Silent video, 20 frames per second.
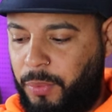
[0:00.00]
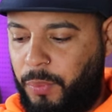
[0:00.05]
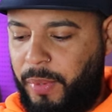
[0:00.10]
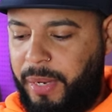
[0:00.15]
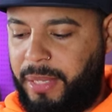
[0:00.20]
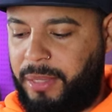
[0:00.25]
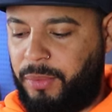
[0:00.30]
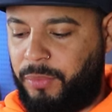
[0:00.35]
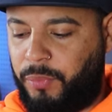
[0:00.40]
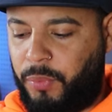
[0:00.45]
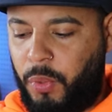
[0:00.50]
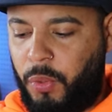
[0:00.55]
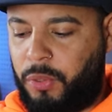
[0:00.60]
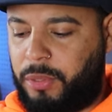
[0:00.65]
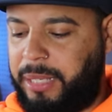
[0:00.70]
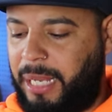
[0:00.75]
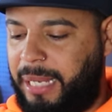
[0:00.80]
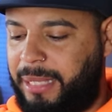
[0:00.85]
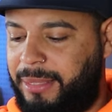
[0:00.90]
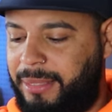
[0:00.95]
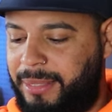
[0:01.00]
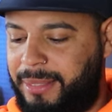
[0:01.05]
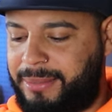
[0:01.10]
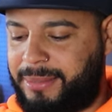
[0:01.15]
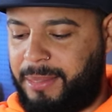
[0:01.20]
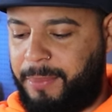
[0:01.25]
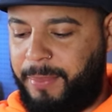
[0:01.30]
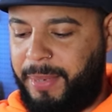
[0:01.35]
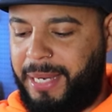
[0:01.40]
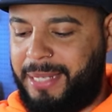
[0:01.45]
the way the road glide
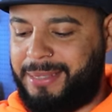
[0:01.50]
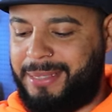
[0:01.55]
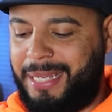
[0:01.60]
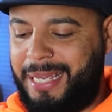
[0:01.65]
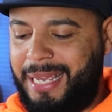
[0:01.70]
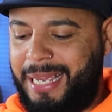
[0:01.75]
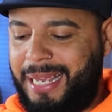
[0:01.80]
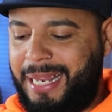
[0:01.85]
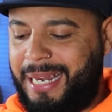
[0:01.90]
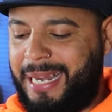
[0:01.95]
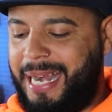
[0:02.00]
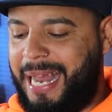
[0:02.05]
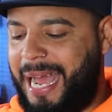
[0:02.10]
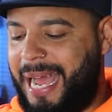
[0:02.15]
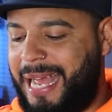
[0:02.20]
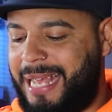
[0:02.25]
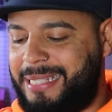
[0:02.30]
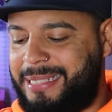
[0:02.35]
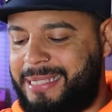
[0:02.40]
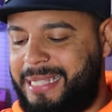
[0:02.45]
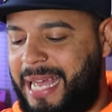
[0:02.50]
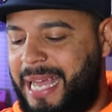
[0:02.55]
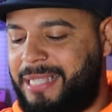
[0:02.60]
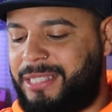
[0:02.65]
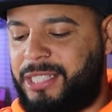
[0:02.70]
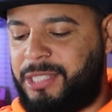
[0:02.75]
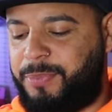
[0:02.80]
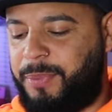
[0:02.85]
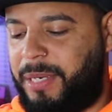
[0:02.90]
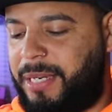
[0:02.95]
looks the best not
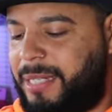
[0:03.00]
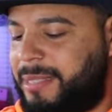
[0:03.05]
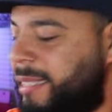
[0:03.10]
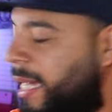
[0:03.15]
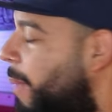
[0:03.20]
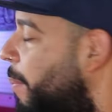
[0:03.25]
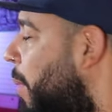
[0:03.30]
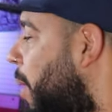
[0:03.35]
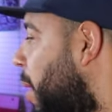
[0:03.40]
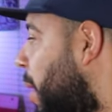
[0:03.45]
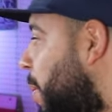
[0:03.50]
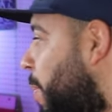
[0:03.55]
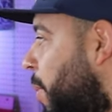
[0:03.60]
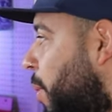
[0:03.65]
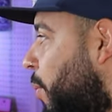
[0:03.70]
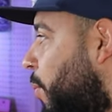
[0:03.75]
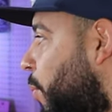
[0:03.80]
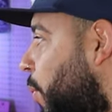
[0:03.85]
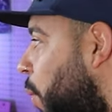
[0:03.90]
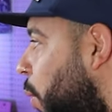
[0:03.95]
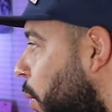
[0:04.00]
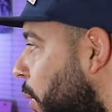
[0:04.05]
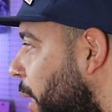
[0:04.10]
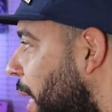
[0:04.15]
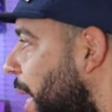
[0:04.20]
not just because I'm a, I'm a road